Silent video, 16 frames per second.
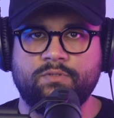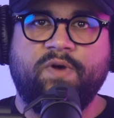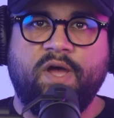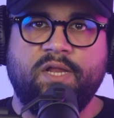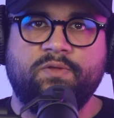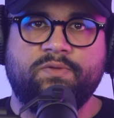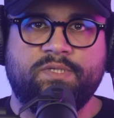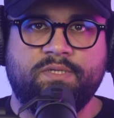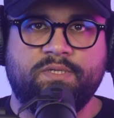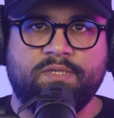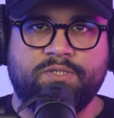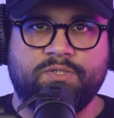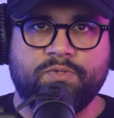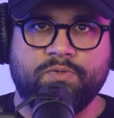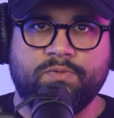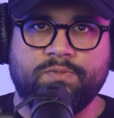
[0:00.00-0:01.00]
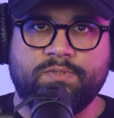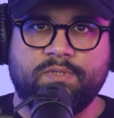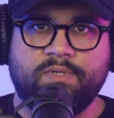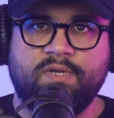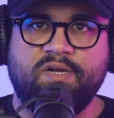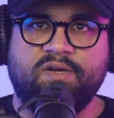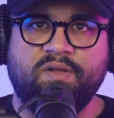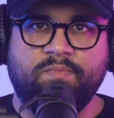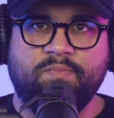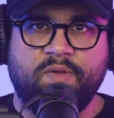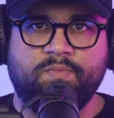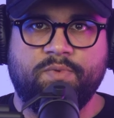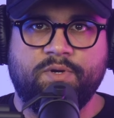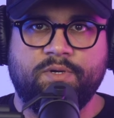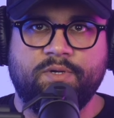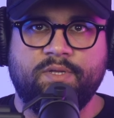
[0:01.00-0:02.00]
While using these tools,
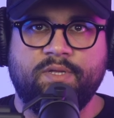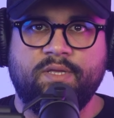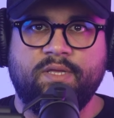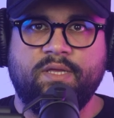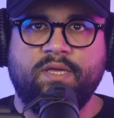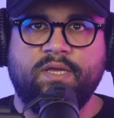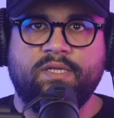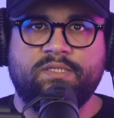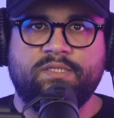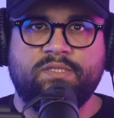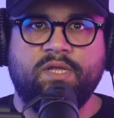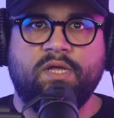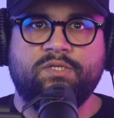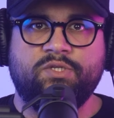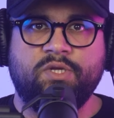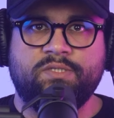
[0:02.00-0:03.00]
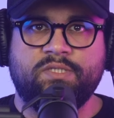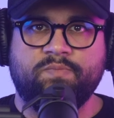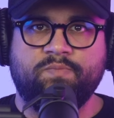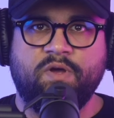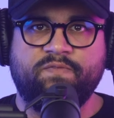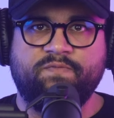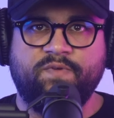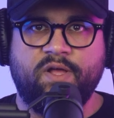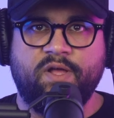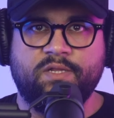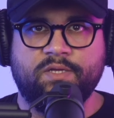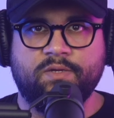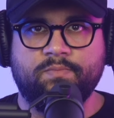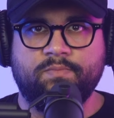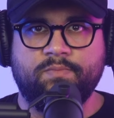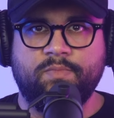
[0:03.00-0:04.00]
remember, it's not just about
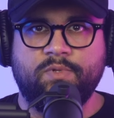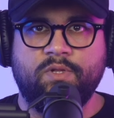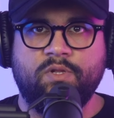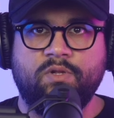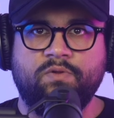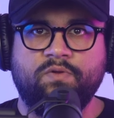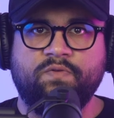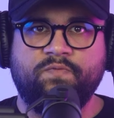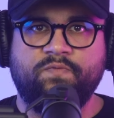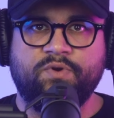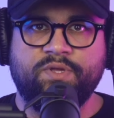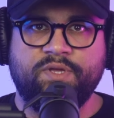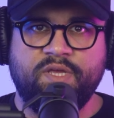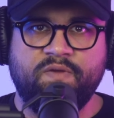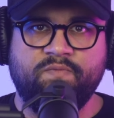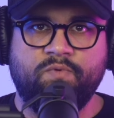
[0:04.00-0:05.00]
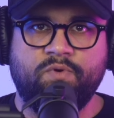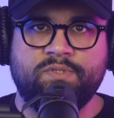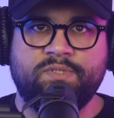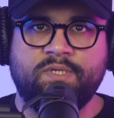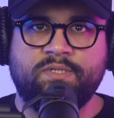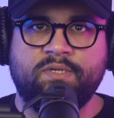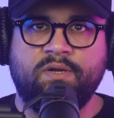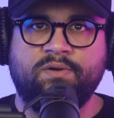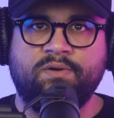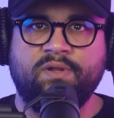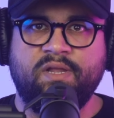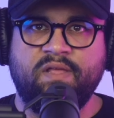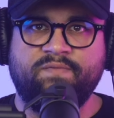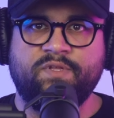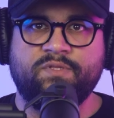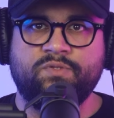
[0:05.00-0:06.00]
volume. Look for keywords that are
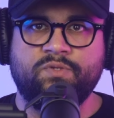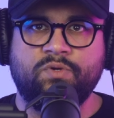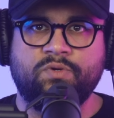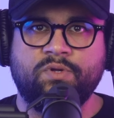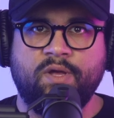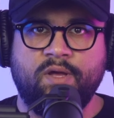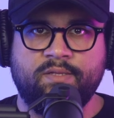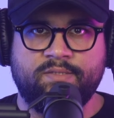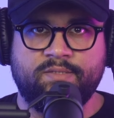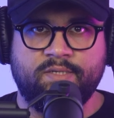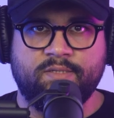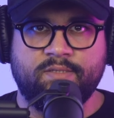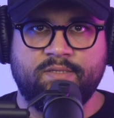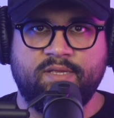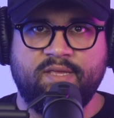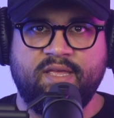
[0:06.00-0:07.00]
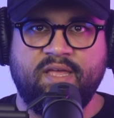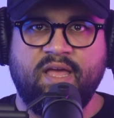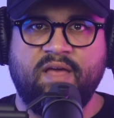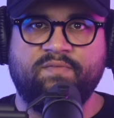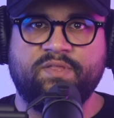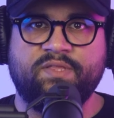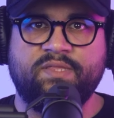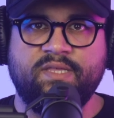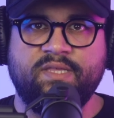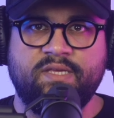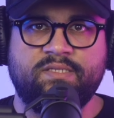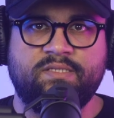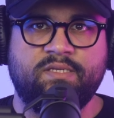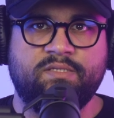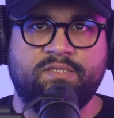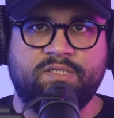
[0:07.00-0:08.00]
relevant to your content, have a
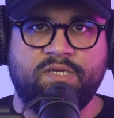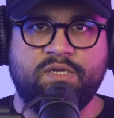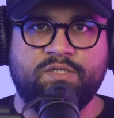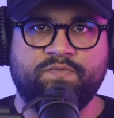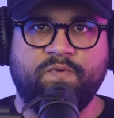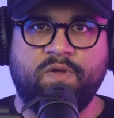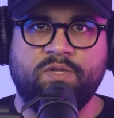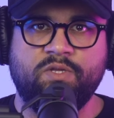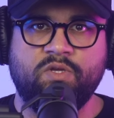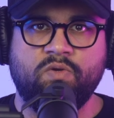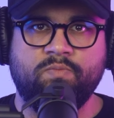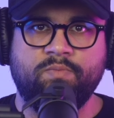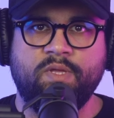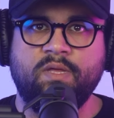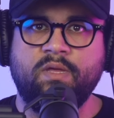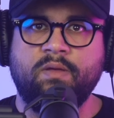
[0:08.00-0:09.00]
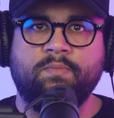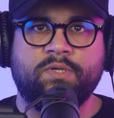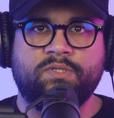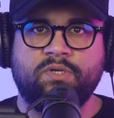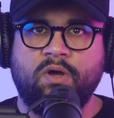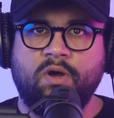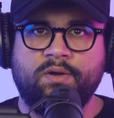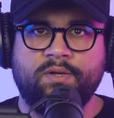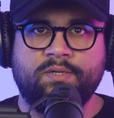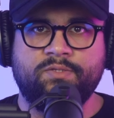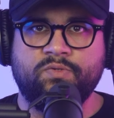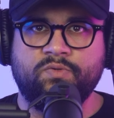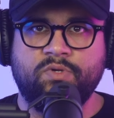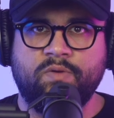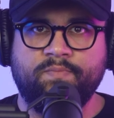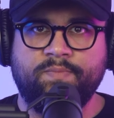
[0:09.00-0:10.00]
decent search volume, but aren't too
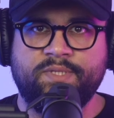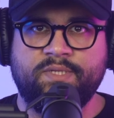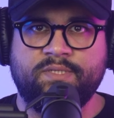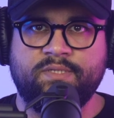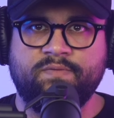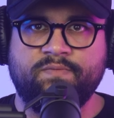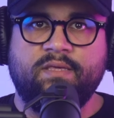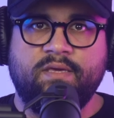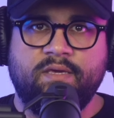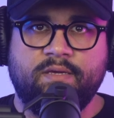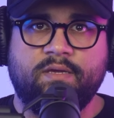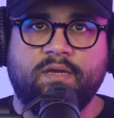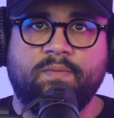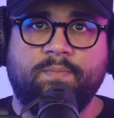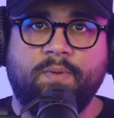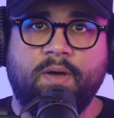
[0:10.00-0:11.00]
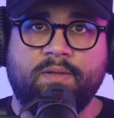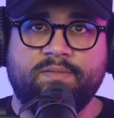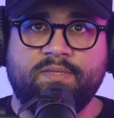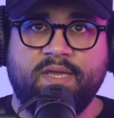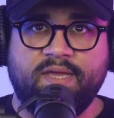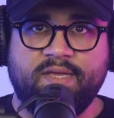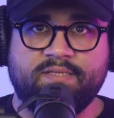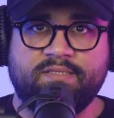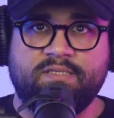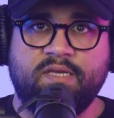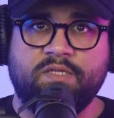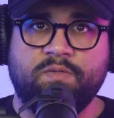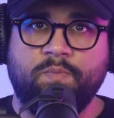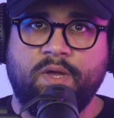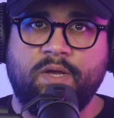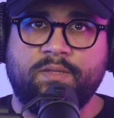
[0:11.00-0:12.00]
competitive. Think about the
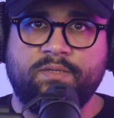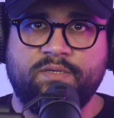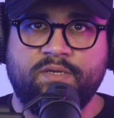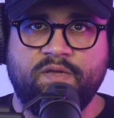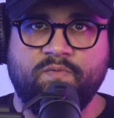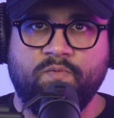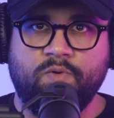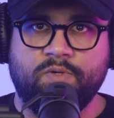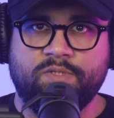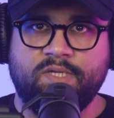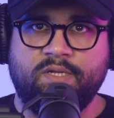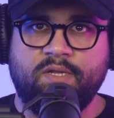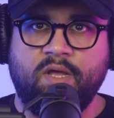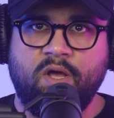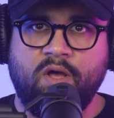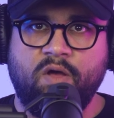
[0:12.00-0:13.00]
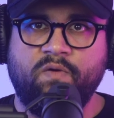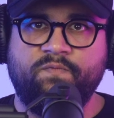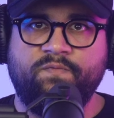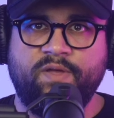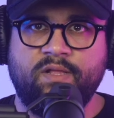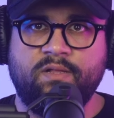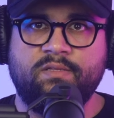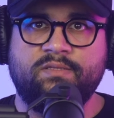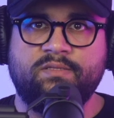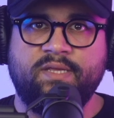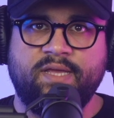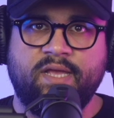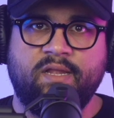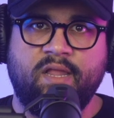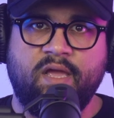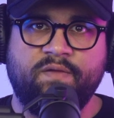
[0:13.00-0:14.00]
intent behind the keywords and how well they
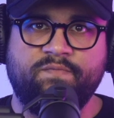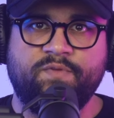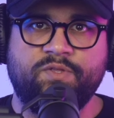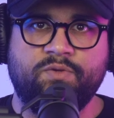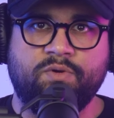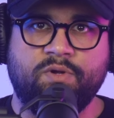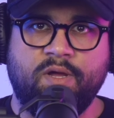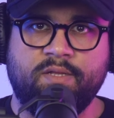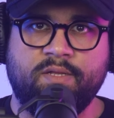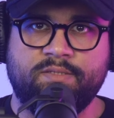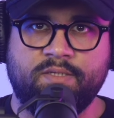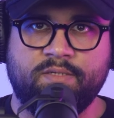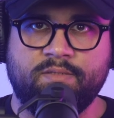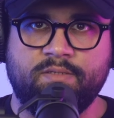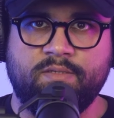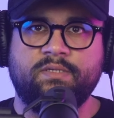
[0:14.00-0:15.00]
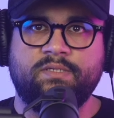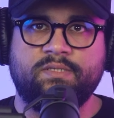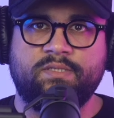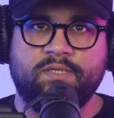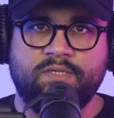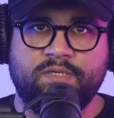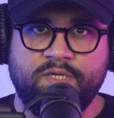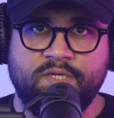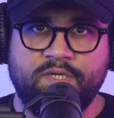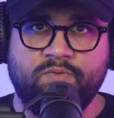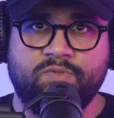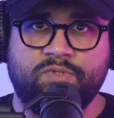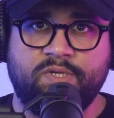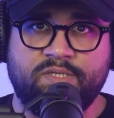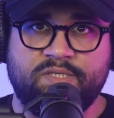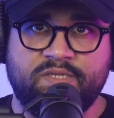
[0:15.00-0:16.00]
align with your content. This is the key to
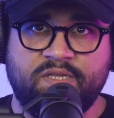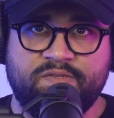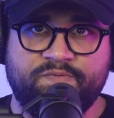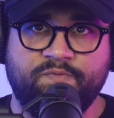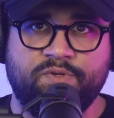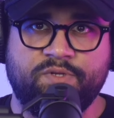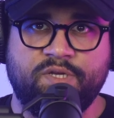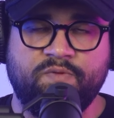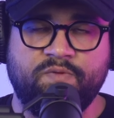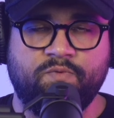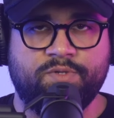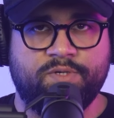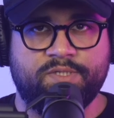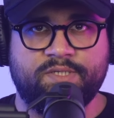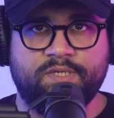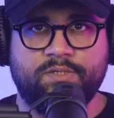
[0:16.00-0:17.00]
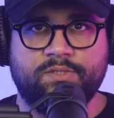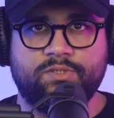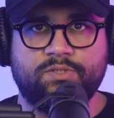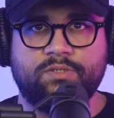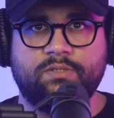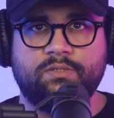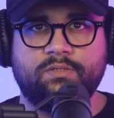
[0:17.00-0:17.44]
successful keyword research.